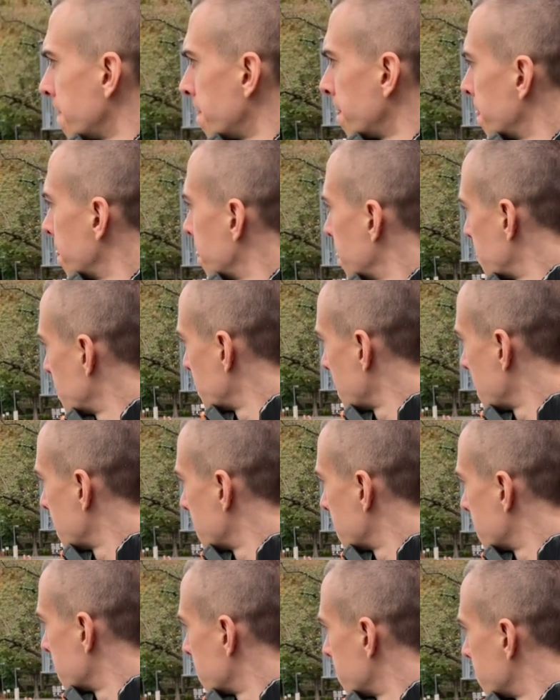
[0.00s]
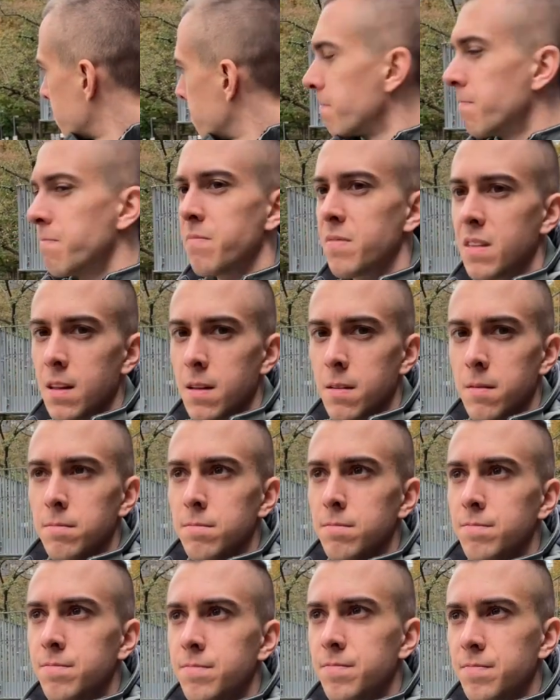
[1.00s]
shops and the
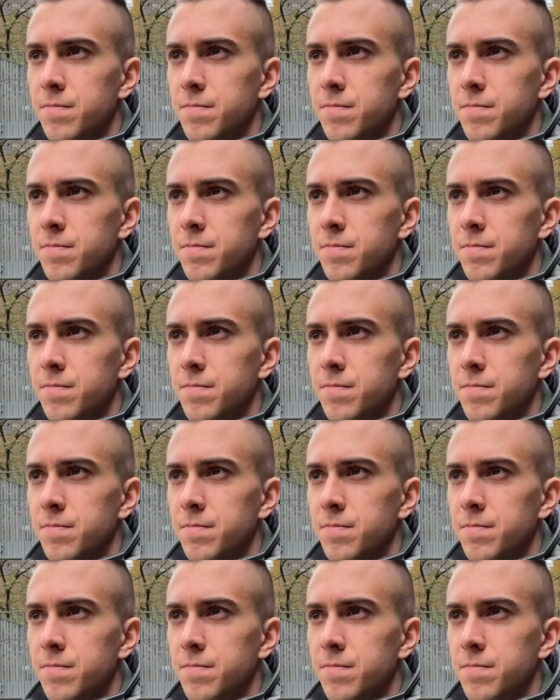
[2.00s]
accommodations